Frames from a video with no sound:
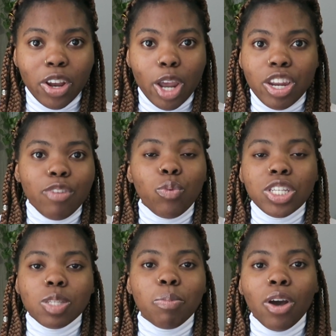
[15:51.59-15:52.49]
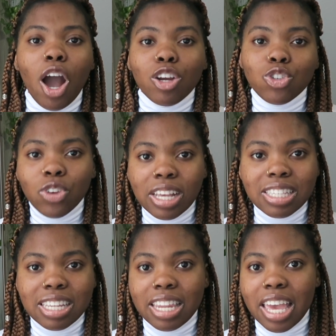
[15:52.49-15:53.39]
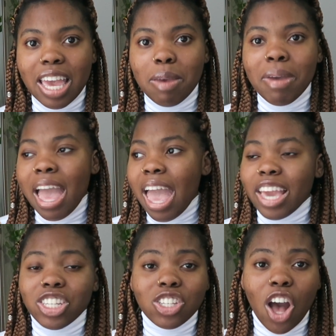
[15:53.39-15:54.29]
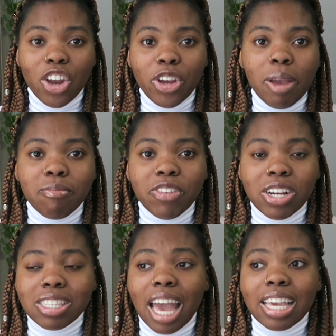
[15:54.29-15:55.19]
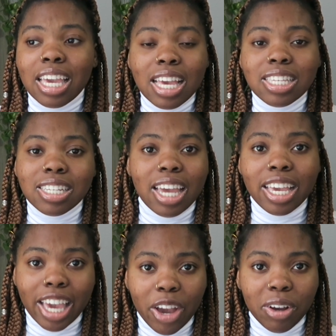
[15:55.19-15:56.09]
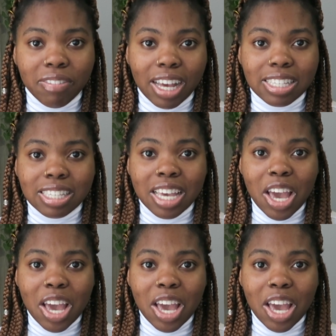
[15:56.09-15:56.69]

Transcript: And if we just put our trust in him and just honor him first, like, he's gonna take care of us.